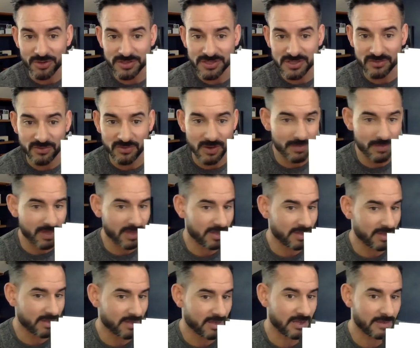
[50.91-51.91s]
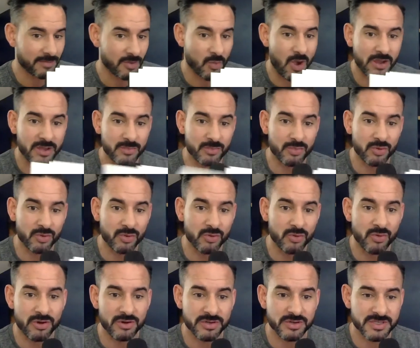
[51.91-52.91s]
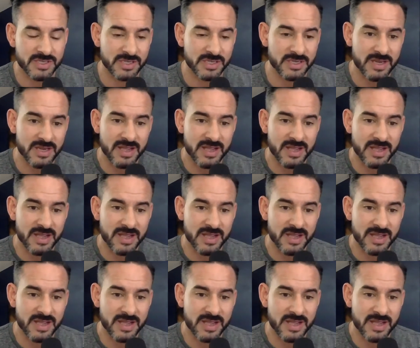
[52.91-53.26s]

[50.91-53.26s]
This is from the Milwaukee Brewers, and